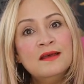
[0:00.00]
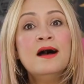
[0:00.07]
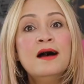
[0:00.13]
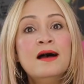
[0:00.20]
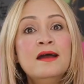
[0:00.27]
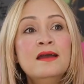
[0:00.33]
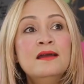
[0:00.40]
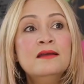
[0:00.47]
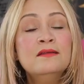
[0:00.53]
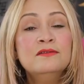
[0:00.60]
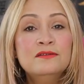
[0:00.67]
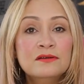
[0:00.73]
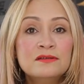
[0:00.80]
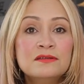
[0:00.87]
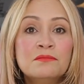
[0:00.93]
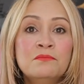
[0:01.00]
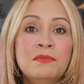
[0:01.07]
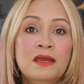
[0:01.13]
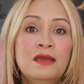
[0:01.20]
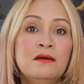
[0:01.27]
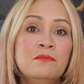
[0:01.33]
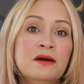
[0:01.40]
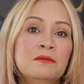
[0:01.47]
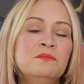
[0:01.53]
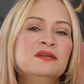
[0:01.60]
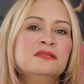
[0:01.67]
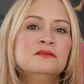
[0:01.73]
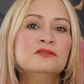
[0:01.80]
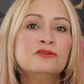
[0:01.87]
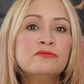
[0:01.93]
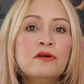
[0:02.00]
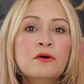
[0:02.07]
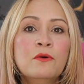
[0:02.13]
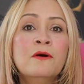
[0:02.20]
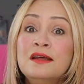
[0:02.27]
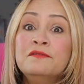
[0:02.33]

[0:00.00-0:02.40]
I just make my business grow.